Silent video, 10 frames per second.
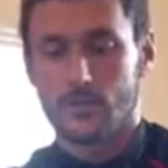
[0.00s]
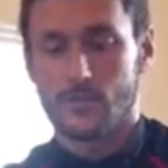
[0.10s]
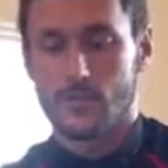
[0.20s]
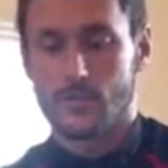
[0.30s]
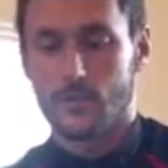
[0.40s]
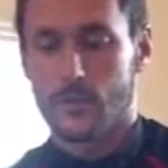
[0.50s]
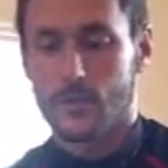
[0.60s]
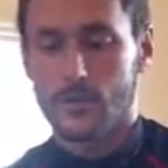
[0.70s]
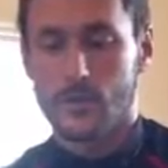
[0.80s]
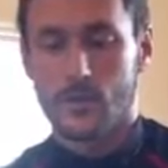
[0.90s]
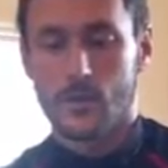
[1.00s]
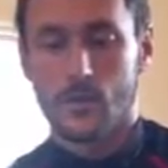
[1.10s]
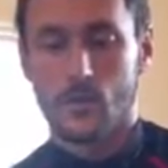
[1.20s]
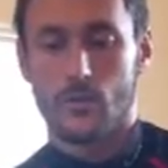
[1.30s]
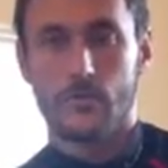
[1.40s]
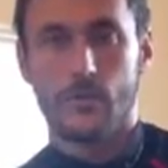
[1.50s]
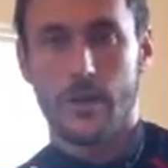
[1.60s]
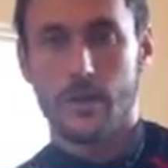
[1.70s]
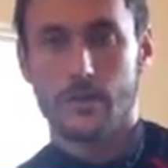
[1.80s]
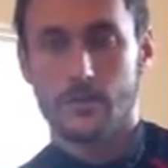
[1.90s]
for the foot. On the
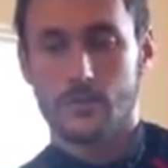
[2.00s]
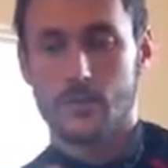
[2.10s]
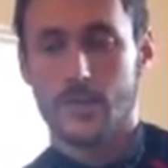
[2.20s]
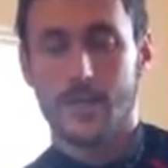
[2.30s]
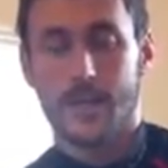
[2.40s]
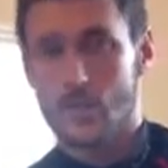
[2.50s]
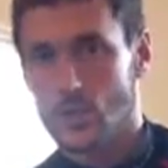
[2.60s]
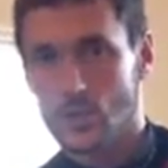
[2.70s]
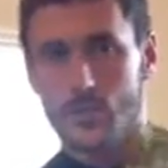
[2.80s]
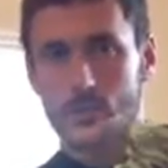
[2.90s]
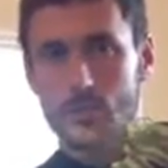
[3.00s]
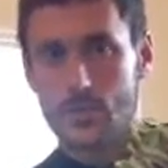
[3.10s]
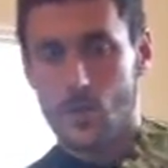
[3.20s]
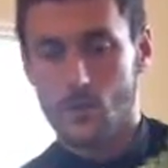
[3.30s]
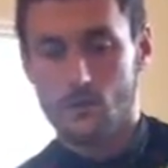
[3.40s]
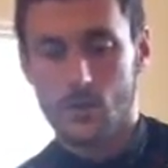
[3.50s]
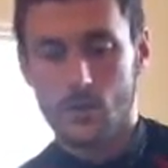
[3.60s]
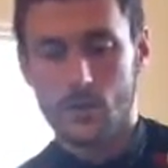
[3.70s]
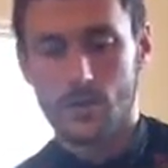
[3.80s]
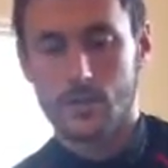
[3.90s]
front, in case you toe a
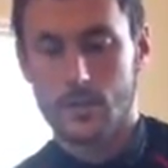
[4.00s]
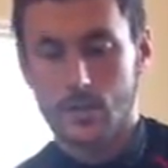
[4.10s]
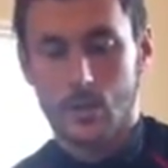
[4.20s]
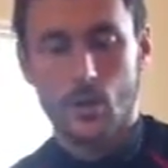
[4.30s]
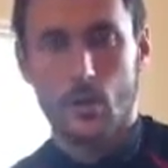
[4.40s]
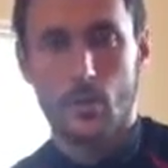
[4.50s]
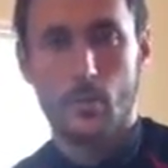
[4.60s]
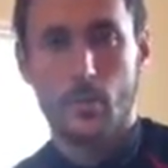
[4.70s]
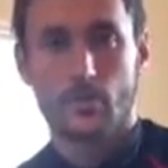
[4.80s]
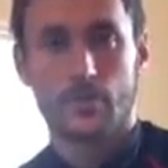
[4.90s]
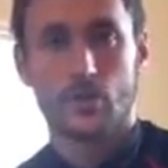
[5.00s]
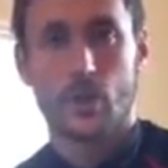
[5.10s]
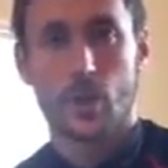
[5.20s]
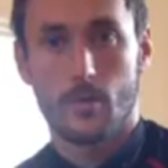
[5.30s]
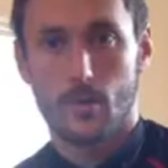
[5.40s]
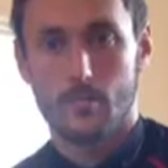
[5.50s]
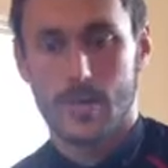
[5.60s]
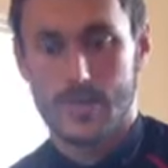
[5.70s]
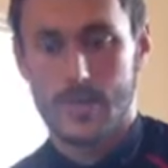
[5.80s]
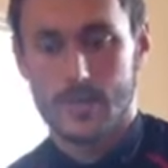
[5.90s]
rock, on the bottom for sharp
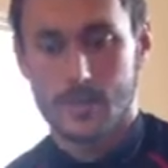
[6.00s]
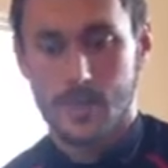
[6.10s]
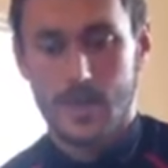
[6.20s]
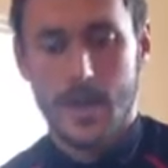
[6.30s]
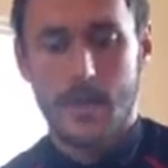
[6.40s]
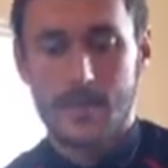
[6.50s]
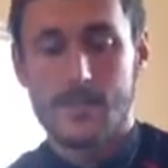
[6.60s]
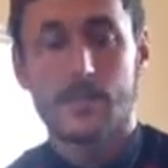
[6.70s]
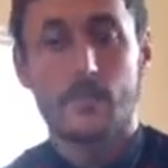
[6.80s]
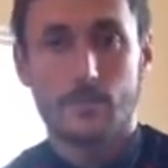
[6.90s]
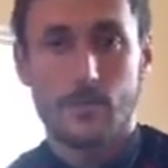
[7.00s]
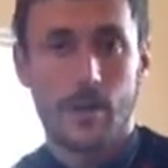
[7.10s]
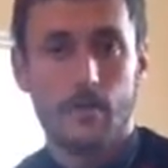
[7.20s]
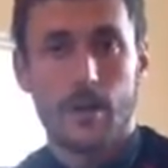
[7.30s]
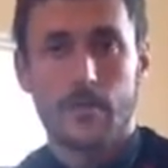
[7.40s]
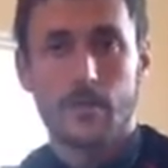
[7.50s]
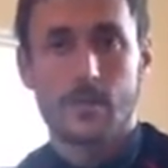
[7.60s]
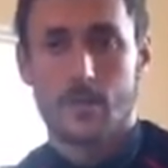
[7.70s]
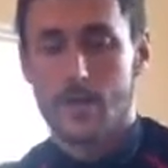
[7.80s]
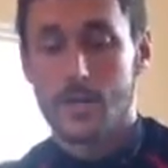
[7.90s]
objects, and then something around the
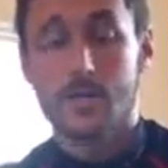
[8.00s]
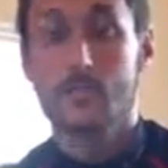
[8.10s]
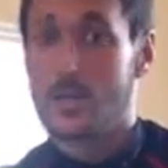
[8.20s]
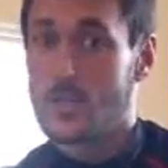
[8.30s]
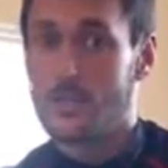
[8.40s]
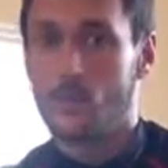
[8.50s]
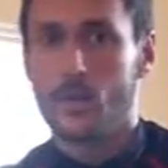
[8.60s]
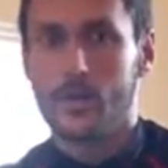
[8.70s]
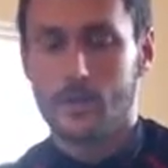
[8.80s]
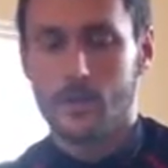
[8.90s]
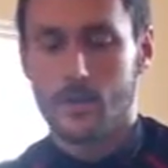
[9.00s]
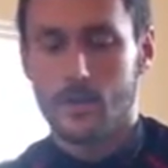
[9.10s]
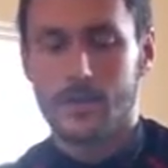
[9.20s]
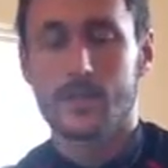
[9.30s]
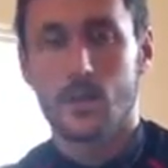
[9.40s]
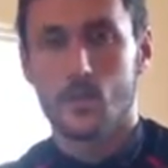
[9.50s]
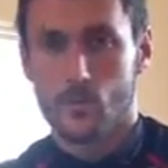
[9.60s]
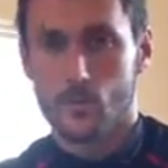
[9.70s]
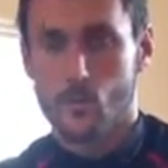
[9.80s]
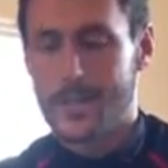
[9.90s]
side, especially for winter time when it's
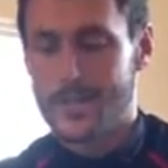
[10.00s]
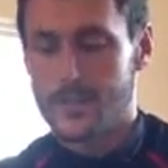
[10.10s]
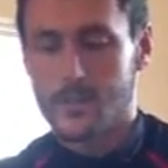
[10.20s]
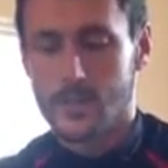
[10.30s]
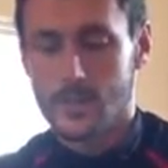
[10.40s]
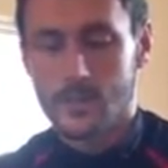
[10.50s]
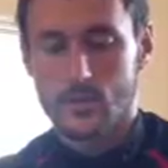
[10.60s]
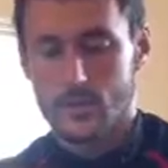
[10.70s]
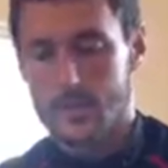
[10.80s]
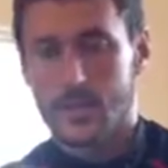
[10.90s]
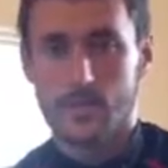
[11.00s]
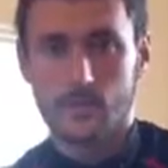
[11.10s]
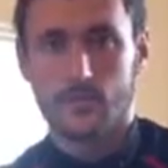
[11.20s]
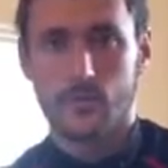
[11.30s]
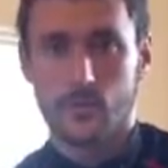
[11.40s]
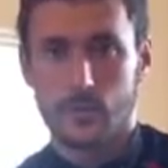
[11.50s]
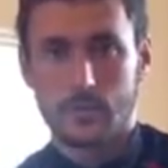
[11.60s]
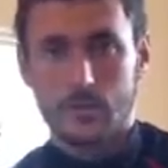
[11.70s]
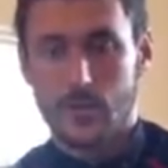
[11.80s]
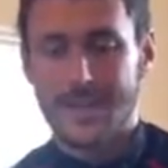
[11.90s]
colder and wetter, just to keep the foot
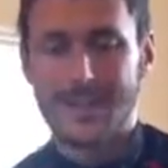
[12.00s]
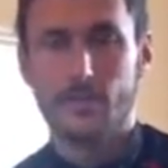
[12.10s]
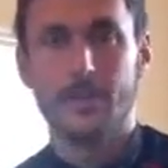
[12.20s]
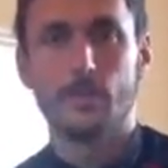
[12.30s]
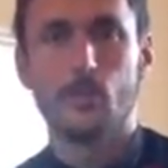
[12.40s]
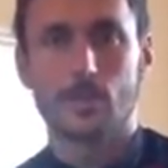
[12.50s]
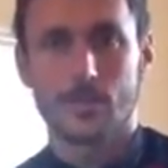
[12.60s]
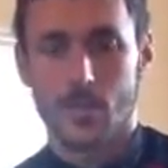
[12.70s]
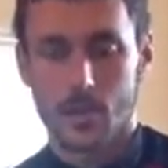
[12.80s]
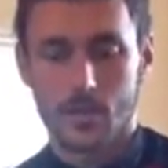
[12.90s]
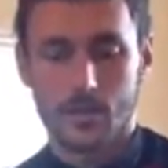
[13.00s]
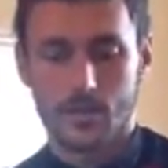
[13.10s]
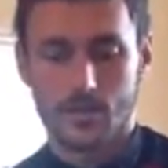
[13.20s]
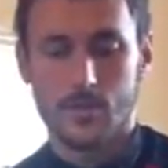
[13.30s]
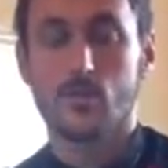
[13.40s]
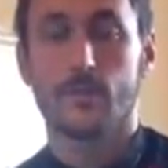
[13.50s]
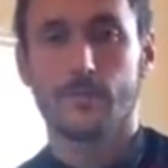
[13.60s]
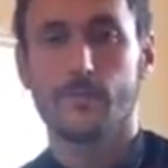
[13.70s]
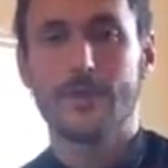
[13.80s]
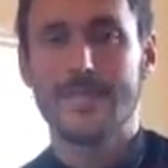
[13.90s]
a little bit more snug so it's not
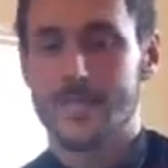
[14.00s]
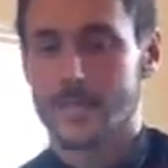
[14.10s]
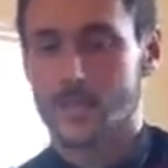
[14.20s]
freezing